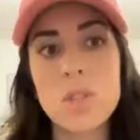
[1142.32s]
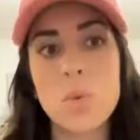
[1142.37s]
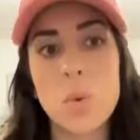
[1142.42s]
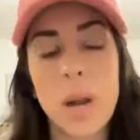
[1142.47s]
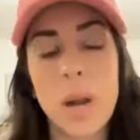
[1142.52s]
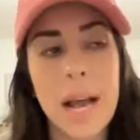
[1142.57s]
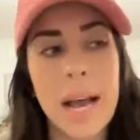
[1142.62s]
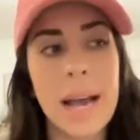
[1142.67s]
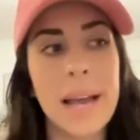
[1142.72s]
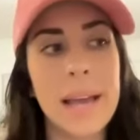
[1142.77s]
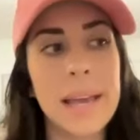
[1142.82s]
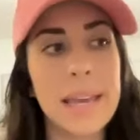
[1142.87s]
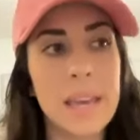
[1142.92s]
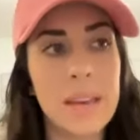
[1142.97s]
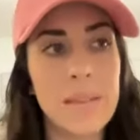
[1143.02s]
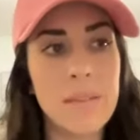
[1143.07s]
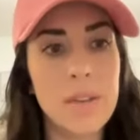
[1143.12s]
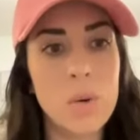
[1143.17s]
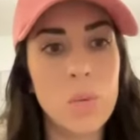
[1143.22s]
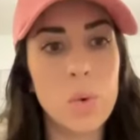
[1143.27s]
what I
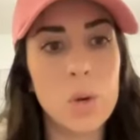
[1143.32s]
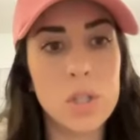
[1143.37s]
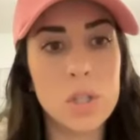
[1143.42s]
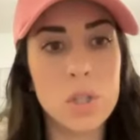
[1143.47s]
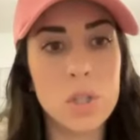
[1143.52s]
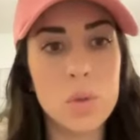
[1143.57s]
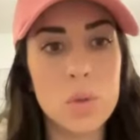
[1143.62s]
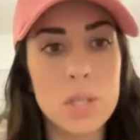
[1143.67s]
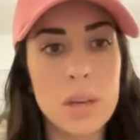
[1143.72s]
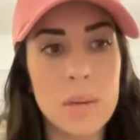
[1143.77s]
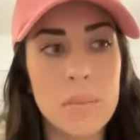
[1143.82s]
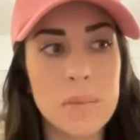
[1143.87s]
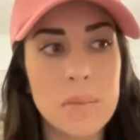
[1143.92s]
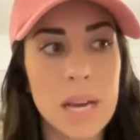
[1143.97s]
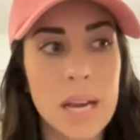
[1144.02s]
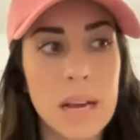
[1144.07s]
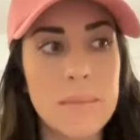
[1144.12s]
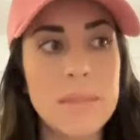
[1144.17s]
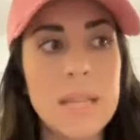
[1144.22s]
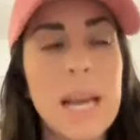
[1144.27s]
even will do
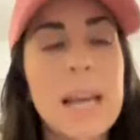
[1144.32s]
sometimes.